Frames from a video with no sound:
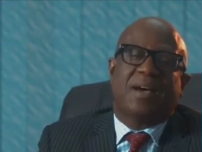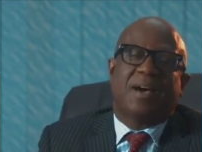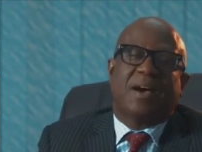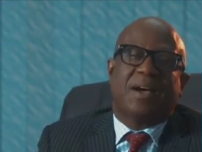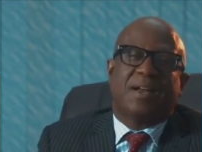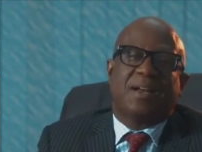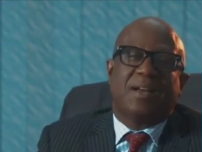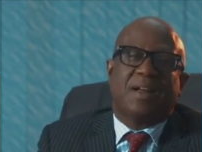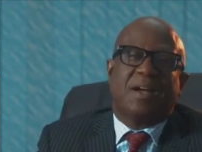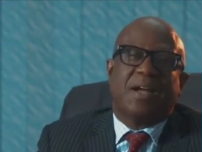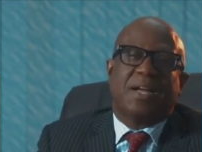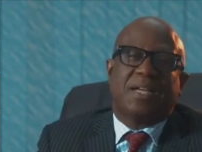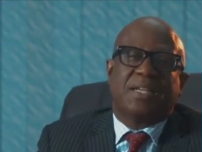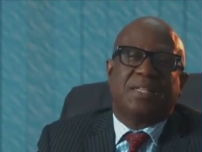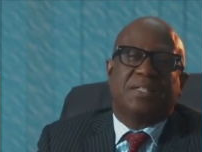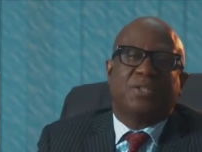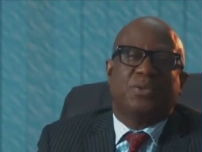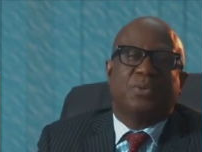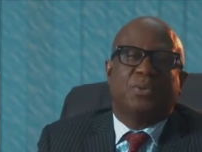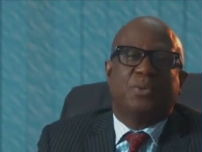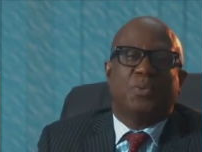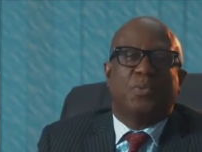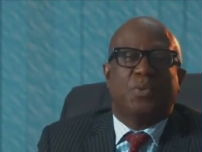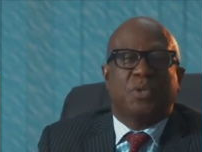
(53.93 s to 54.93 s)
I'd like
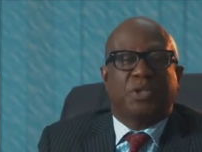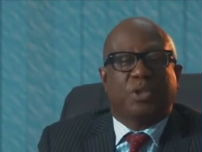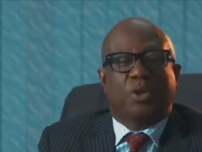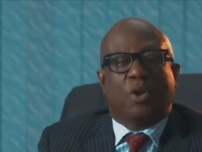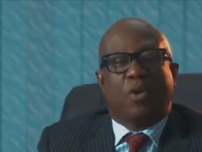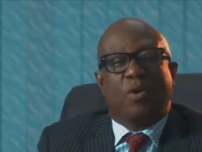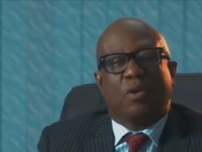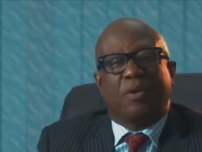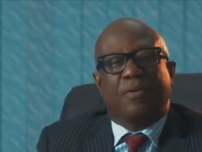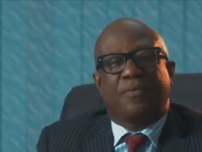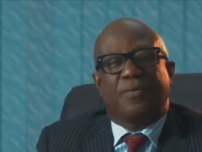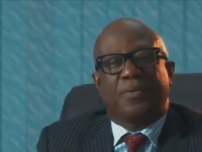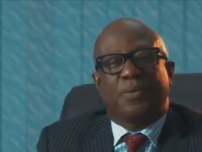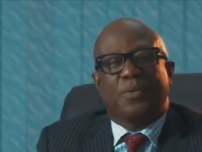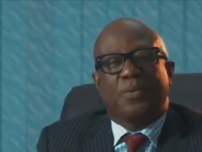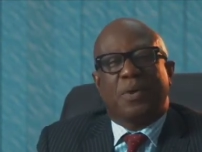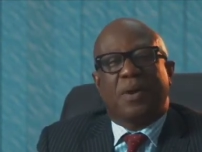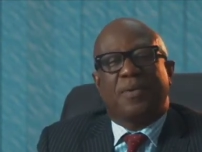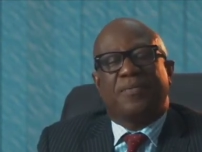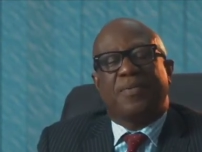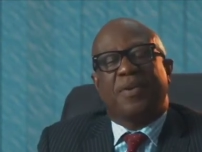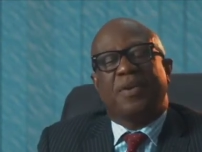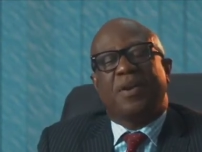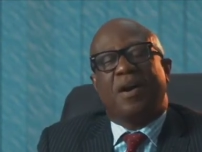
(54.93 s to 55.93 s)
to wish all of you
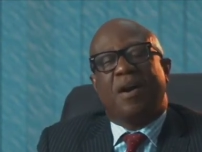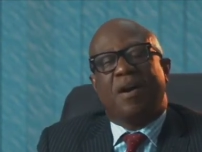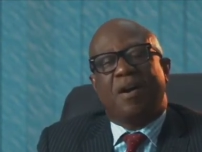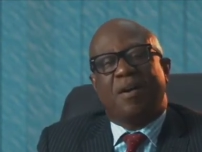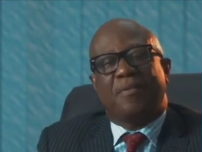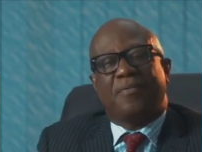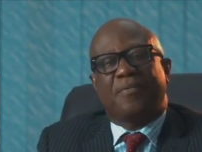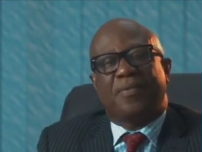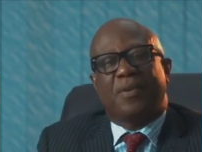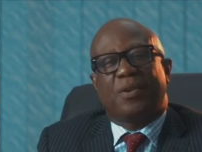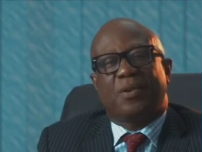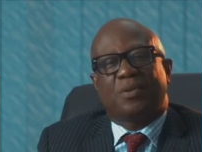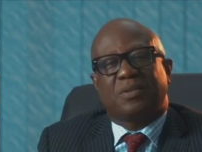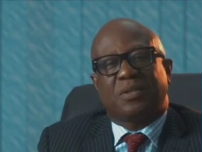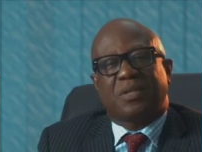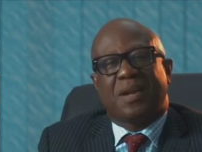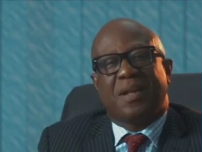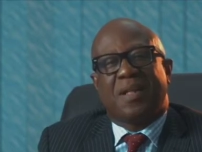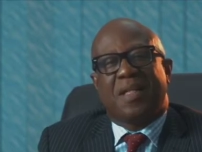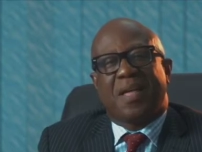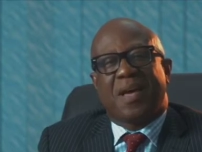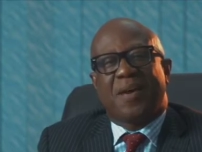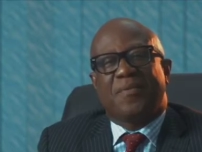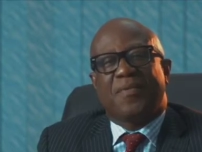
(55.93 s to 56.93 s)
a very heartfelt,
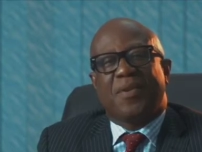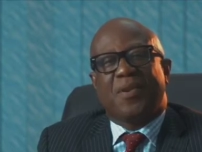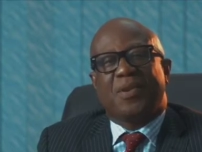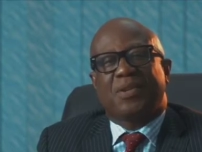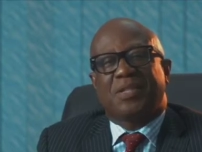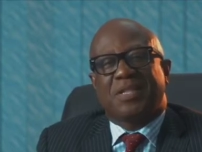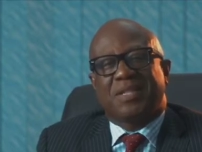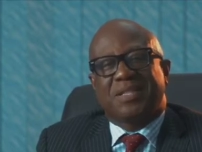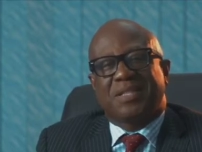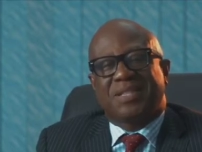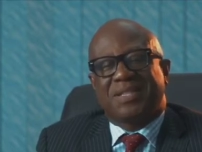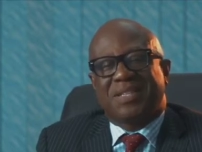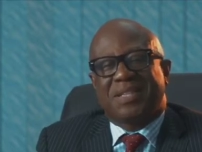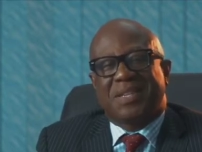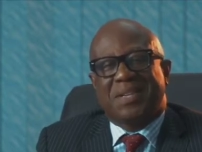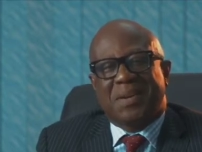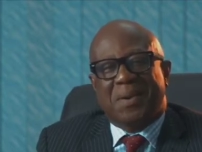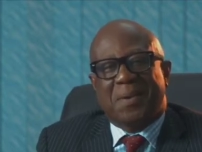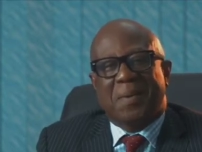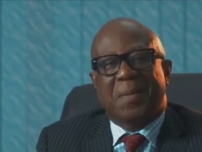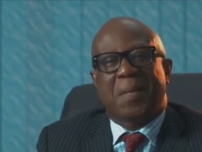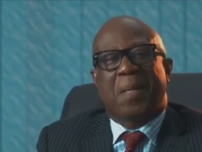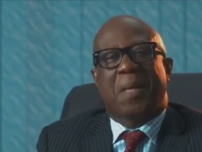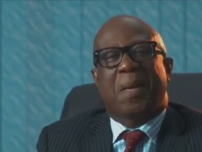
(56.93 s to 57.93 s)
a very
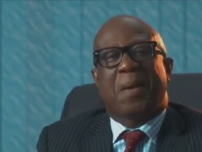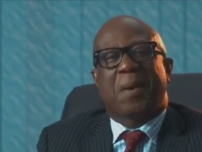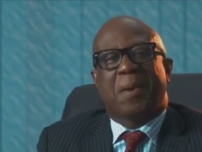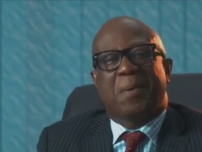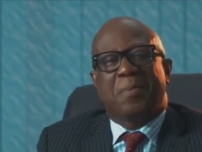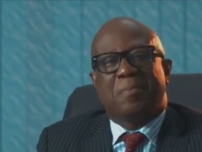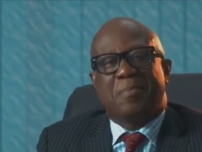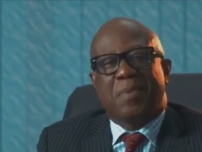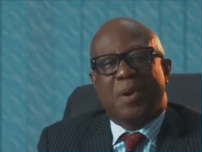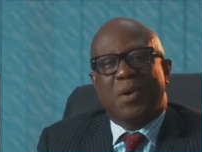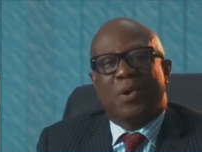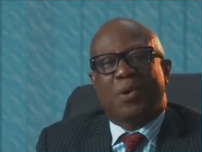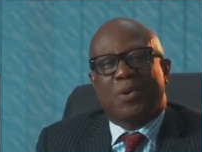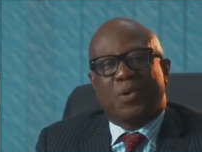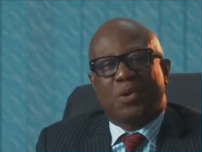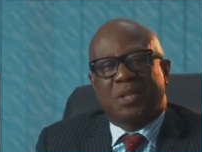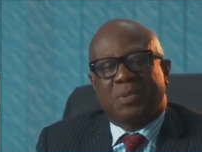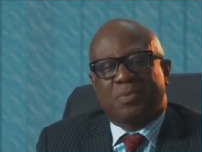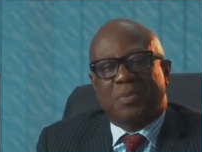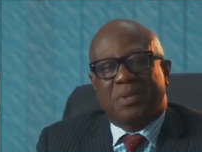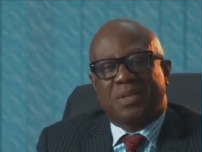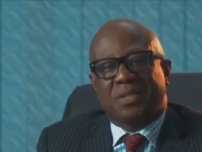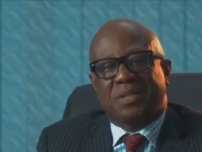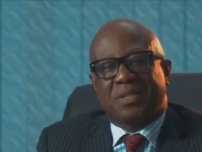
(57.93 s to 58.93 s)
sincere, Merry
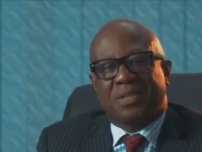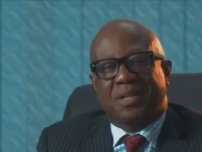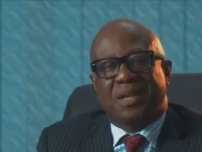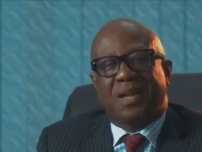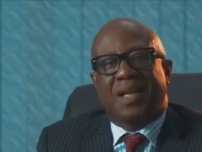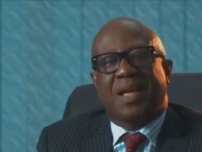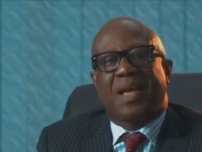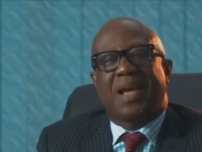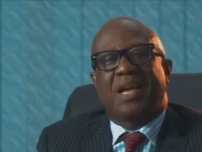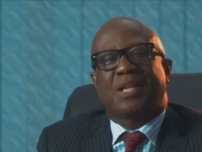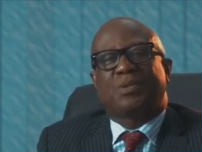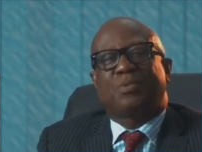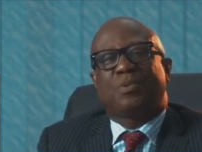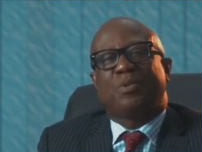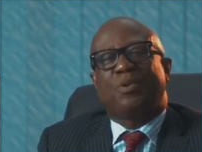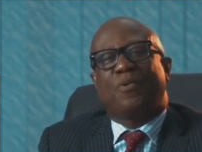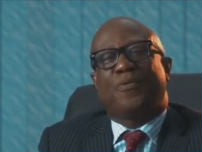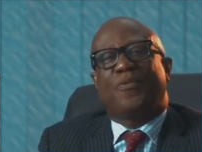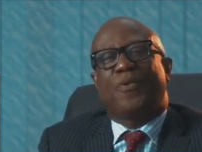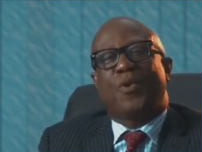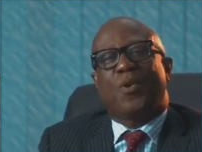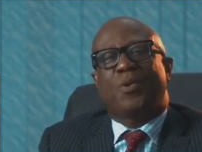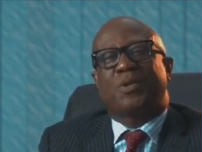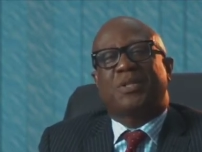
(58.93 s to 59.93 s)
Christmas as we
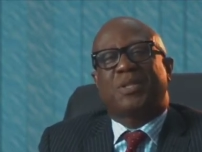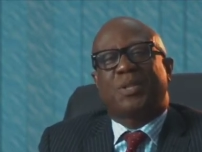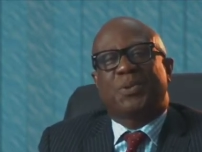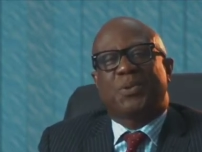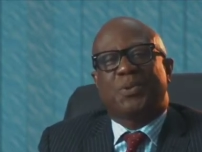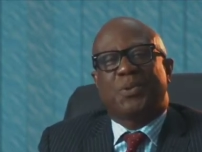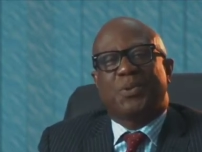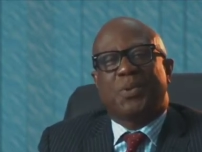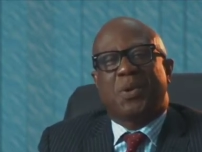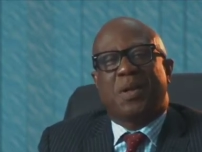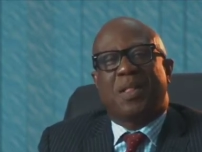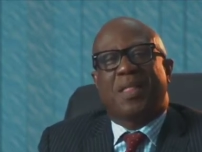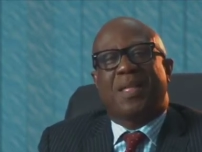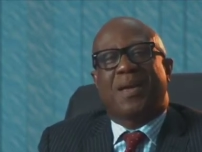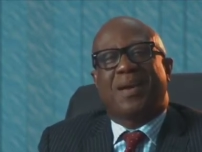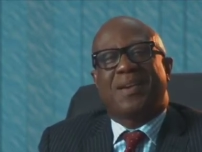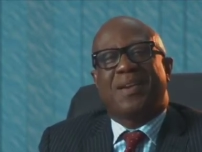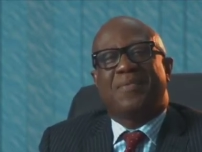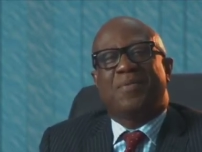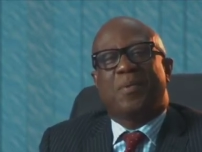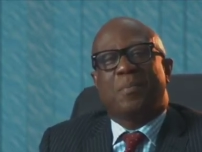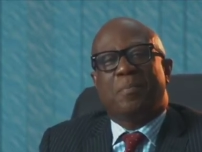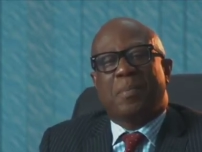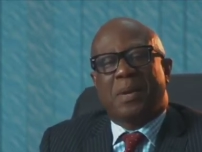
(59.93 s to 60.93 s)
look forward to an
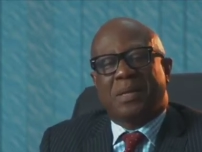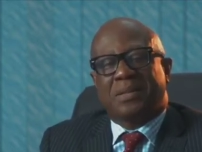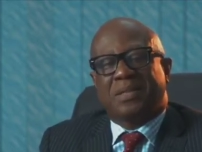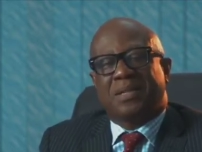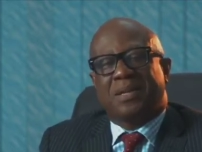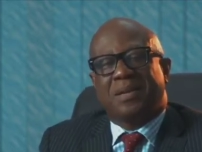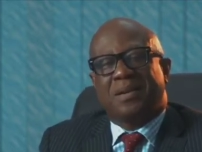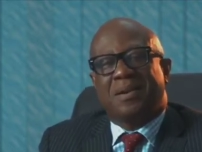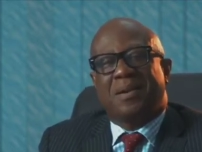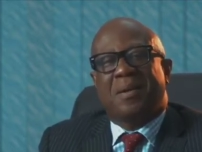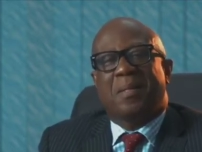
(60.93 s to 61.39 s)
even better,